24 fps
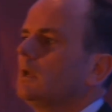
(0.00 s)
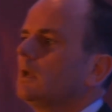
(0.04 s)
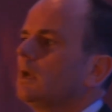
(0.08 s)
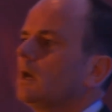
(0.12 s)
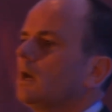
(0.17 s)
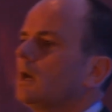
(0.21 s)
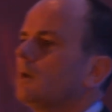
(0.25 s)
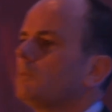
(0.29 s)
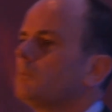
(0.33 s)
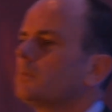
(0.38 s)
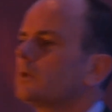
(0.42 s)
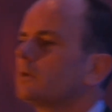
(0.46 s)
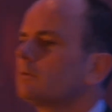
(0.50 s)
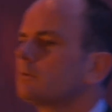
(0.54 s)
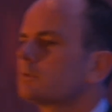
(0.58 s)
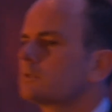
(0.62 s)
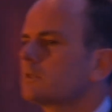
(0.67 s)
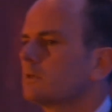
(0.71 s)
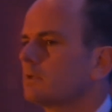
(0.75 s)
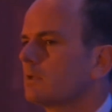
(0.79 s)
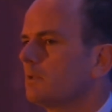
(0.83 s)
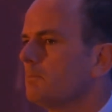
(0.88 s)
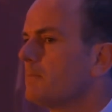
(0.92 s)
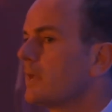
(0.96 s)
but
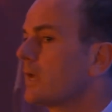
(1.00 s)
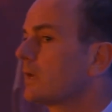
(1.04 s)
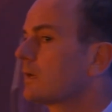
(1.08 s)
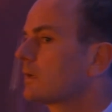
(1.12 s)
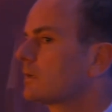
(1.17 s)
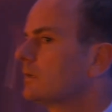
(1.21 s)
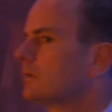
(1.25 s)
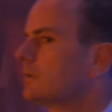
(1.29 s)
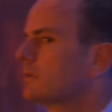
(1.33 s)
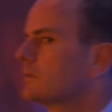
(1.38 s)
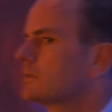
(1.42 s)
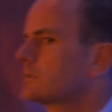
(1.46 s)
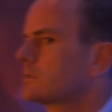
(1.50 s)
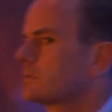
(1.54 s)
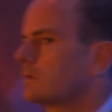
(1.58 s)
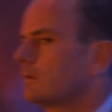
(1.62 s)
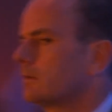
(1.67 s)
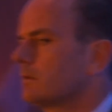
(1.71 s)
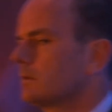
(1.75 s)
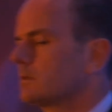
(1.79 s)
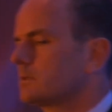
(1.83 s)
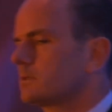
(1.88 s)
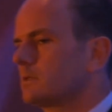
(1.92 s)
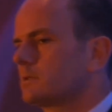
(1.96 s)
also at the medical
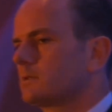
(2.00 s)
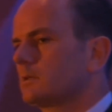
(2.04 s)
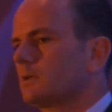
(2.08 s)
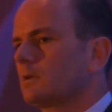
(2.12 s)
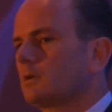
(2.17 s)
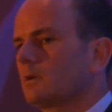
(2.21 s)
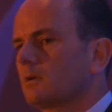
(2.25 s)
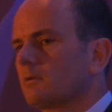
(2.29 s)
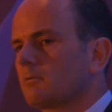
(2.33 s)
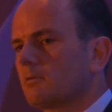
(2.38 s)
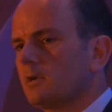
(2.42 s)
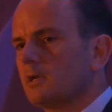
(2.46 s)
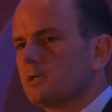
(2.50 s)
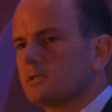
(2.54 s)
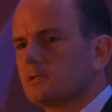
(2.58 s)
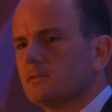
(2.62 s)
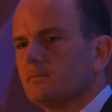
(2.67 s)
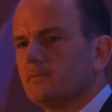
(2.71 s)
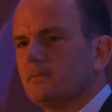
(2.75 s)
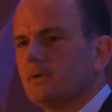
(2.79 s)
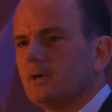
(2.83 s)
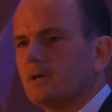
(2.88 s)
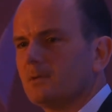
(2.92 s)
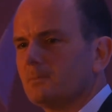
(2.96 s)
insurance. It's a great
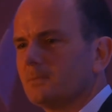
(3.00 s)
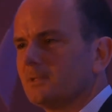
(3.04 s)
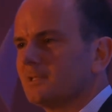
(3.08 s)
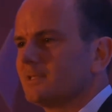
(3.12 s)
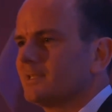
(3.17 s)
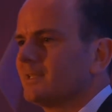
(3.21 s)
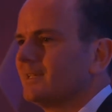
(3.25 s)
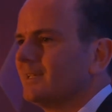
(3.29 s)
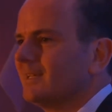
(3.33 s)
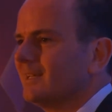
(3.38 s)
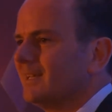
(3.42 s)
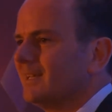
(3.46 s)
environment